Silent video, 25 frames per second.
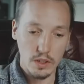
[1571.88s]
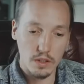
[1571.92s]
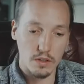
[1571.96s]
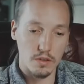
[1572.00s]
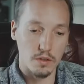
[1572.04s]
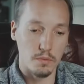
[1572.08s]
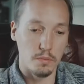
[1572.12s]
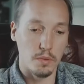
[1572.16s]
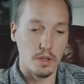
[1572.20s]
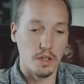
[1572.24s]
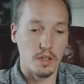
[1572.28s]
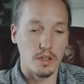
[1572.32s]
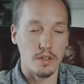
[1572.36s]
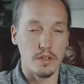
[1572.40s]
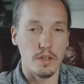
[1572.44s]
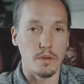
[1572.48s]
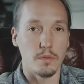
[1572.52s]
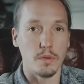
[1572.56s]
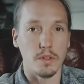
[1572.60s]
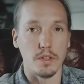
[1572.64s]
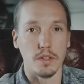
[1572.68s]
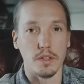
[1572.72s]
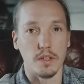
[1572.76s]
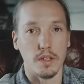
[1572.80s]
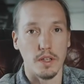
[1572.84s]
So because I
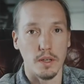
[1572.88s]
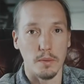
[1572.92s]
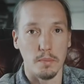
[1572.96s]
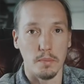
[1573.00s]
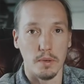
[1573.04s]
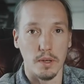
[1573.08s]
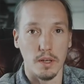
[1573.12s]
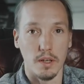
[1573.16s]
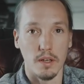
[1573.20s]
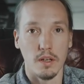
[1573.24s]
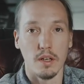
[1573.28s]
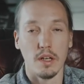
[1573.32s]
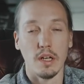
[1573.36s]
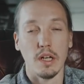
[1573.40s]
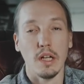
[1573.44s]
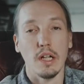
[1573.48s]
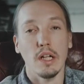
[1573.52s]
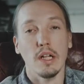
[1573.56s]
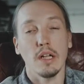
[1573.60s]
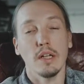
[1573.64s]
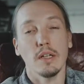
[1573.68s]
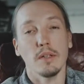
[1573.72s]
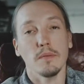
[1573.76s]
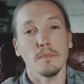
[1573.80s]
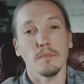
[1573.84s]
was a DP,
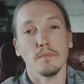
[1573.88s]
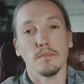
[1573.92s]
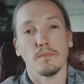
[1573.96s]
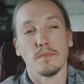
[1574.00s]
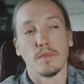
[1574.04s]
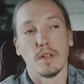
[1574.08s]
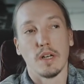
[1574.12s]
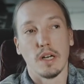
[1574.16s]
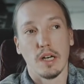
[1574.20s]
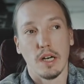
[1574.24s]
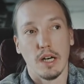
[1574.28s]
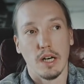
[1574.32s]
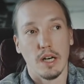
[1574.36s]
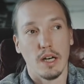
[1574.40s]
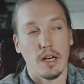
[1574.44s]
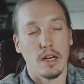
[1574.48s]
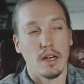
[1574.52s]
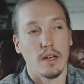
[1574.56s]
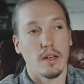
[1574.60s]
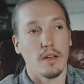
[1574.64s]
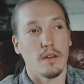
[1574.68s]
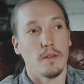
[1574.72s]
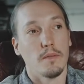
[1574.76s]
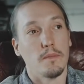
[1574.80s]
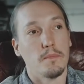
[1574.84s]

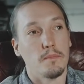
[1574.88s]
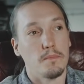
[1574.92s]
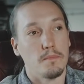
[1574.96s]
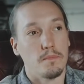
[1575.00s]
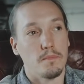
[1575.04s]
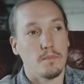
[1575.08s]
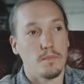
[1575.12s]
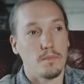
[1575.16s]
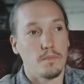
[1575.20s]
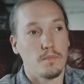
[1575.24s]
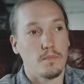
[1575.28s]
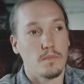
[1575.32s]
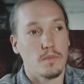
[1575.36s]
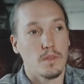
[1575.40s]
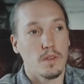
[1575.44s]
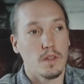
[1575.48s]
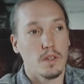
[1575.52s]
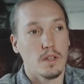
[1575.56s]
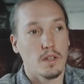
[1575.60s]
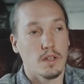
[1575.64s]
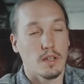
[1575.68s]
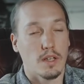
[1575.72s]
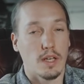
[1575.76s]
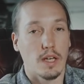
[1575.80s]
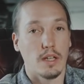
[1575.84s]
I
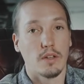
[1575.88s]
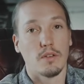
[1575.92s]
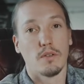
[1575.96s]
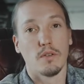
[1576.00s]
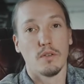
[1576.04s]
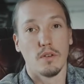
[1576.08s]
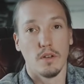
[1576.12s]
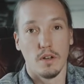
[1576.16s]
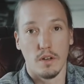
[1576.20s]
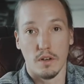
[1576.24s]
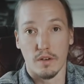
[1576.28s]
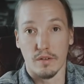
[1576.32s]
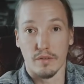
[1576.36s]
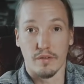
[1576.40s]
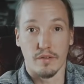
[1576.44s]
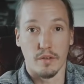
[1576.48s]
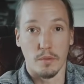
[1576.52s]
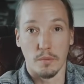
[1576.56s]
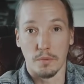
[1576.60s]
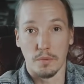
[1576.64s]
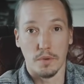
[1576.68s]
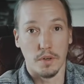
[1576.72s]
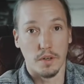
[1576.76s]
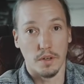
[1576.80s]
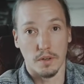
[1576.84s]
got to learn
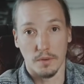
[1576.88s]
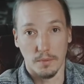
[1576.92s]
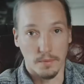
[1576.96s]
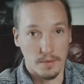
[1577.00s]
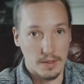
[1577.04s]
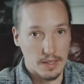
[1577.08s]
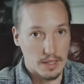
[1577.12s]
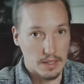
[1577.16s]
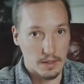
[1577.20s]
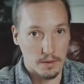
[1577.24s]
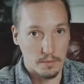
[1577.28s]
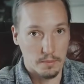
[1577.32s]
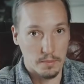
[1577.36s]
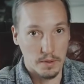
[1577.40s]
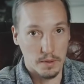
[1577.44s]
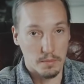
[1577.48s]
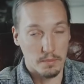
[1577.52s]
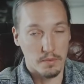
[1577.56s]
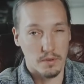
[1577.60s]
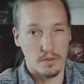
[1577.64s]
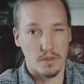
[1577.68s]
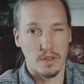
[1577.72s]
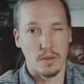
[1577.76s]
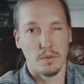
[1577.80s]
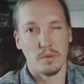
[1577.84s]
from working with other
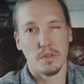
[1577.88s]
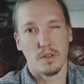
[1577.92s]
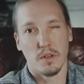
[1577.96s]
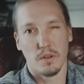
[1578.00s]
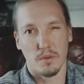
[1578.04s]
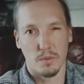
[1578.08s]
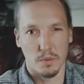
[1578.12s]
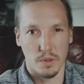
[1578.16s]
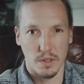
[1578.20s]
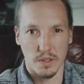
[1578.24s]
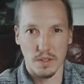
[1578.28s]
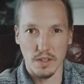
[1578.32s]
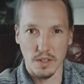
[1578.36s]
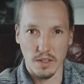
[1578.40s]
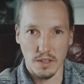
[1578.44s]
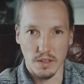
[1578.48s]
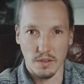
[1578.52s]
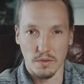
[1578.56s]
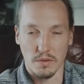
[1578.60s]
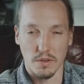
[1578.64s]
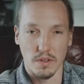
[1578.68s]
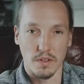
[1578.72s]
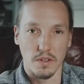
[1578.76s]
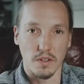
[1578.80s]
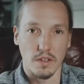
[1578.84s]
people. So I was always
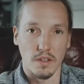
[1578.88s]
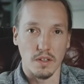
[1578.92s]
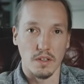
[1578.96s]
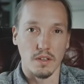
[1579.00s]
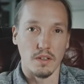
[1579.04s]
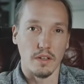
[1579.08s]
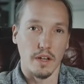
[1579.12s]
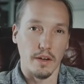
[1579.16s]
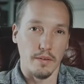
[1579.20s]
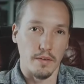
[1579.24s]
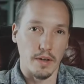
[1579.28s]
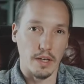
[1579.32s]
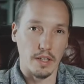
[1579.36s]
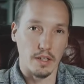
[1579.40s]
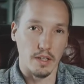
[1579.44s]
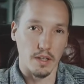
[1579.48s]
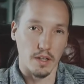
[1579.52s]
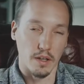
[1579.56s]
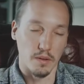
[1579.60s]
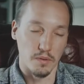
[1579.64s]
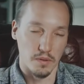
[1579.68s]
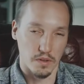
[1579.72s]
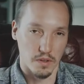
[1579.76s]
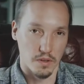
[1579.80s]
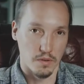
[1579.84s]
interested in
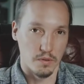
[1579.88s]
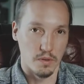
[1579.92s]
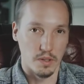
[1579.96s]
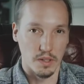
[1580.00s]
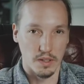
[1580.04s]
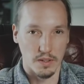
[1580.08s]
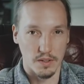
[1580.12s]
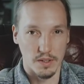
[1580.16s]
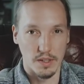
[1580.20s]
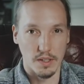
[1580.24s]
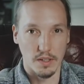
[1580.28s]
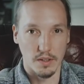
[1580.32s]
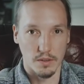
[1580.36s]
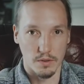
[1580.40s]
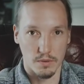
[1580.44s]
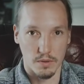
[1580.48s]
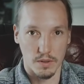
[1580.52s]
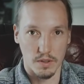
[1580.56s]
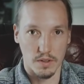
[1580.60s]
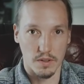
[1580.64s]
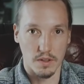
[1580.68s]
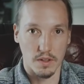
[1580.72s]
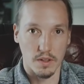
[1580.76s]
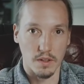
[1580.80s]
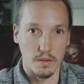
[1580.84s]
directing. I was always
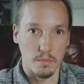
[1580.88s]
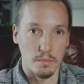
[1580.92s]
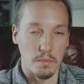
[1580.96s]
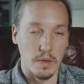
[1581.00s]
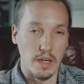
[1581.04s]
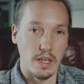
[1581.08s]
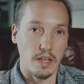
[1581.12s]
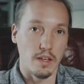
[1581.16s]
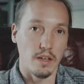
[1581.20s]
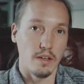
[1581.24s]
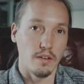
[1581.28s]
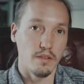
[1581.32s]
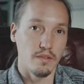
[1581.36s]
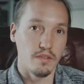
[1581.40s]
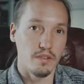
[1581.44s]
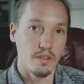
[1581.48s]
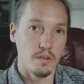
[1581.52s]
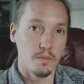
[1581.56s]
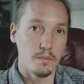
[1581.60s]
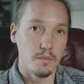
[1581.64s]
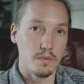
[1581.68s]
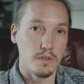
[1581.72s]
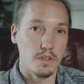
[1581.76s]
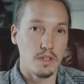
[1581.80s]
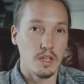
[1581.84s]
interested in making
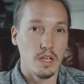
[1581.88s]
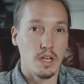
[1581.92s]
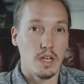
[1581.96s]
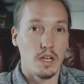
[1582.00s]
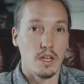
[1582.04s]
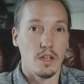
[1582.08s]
films.